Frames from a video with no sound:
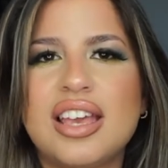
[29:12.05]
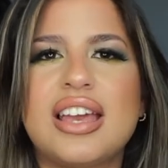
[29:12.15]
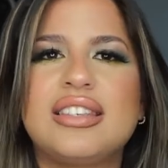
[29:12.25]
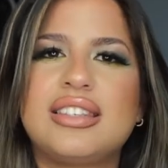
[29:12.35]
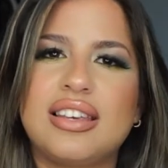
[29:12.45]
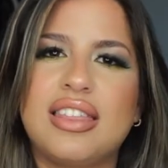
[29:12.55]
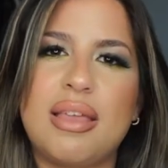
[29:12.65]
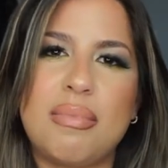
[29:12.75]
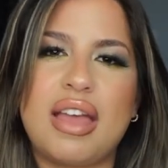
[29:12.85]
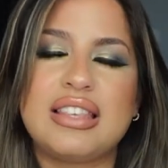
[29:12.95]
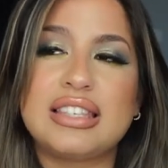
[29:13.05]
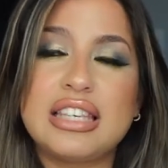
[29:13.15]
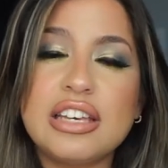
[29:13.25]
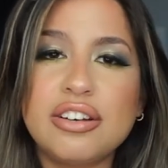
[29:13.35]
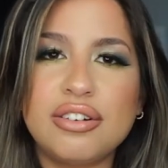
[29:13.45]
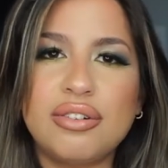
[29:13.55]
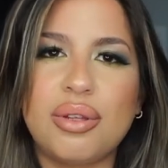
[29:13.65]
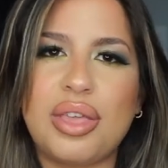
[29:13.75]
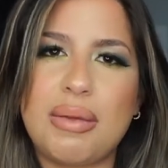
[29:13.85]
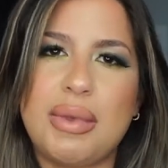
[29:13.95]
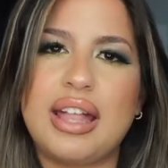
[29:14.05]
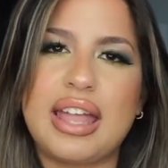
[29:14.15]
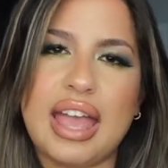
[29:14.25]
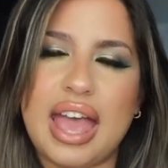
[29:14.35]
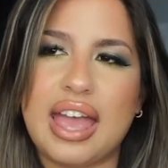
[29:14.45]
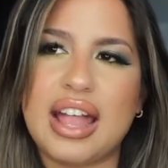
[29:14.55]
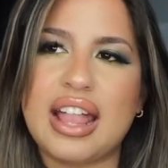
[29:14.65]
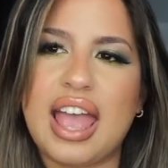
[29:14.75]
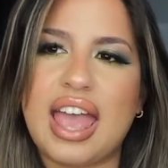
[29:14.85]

until they until they meet again.